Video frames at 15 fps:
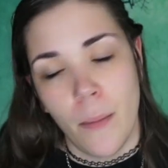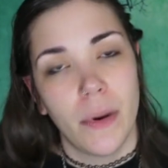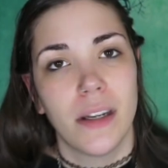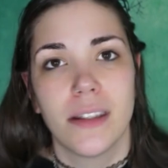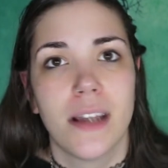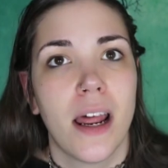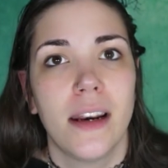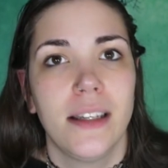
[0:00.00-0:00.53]
but
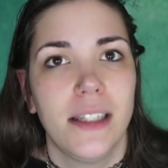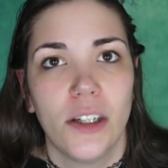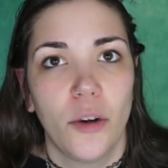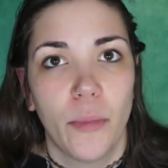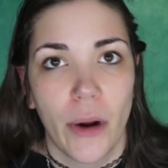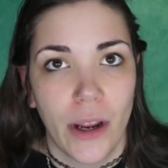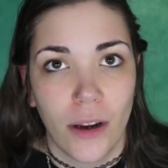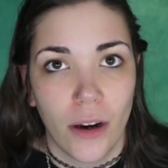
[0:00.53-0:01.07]
it's not a deal
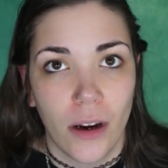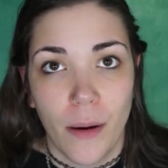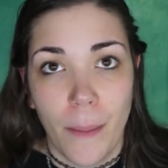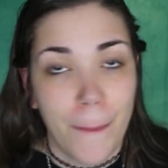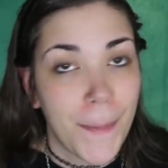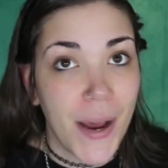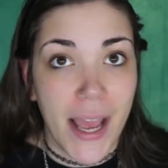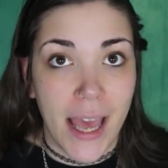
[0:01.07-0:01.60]
breaker
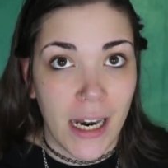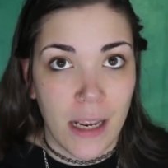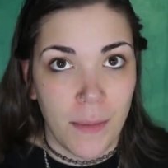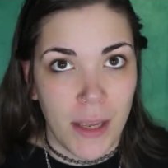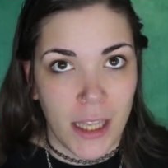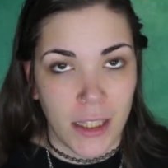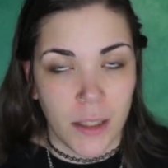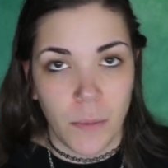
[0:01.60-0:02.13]
by any
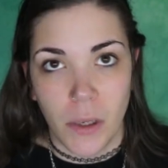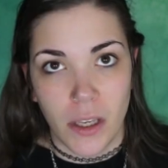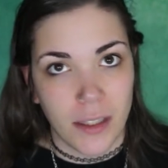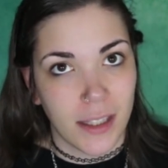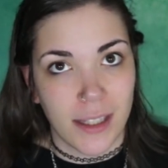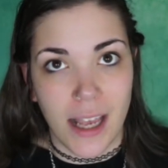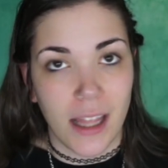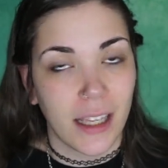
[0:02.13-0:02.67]
means, because
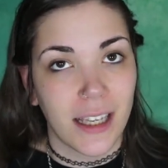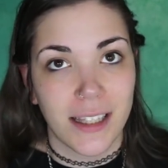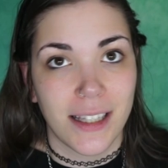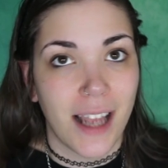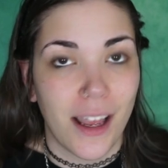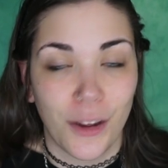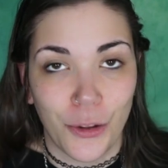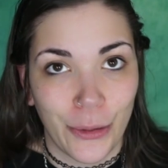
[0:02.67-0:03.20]
it's not like it's
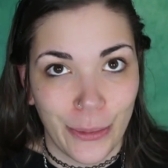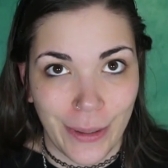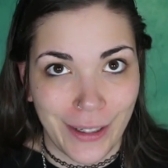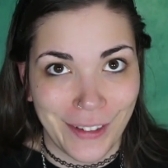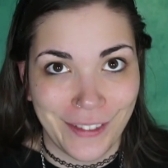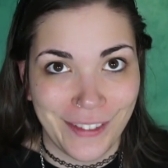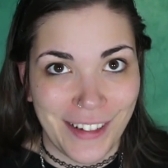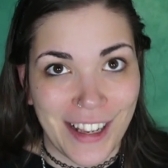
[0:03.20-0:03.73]
not
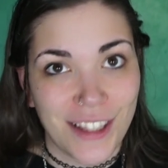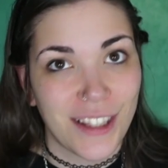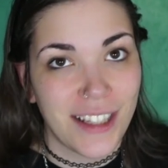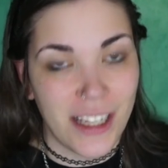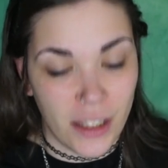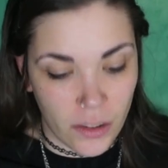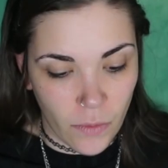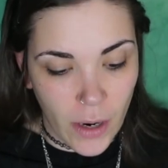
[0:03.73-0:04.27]
included. It's
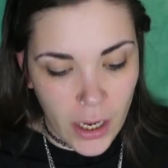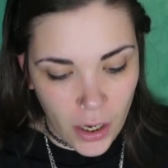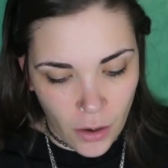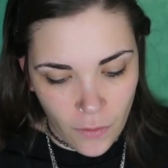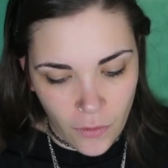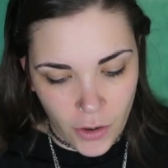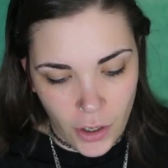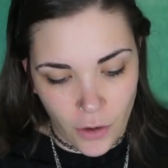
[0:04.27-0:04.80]
it's right here
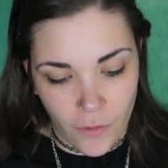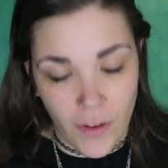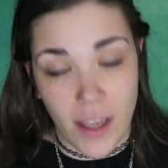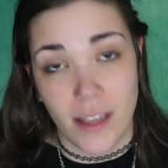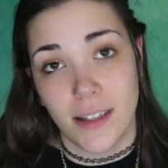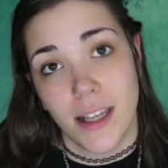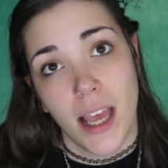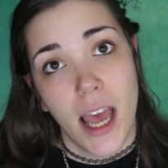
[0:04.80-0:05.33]
in front of your
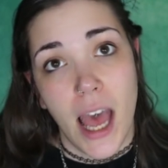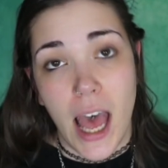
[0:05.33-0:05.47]
face.